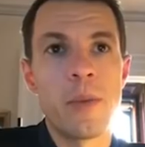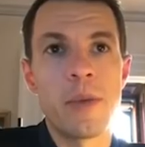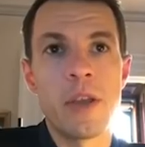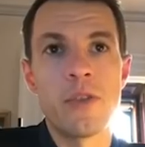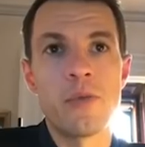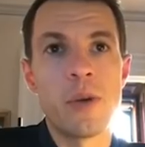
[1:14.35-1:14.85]
I'm
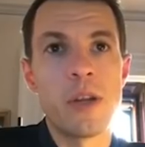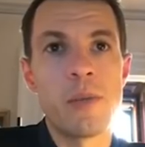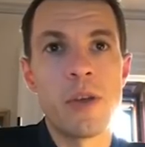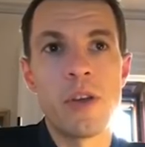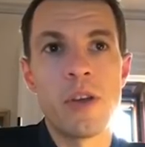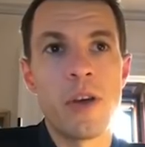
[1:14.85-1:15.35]
getting 20
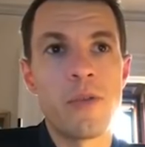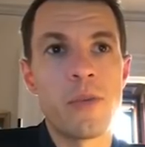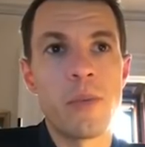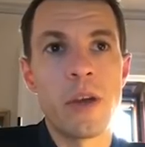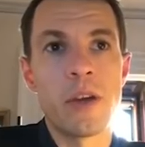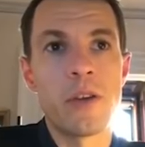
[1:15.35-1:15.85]
million off the
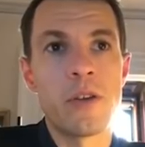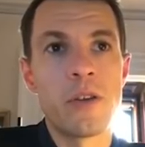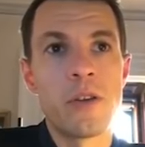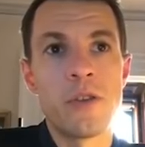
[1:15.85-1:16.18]
record,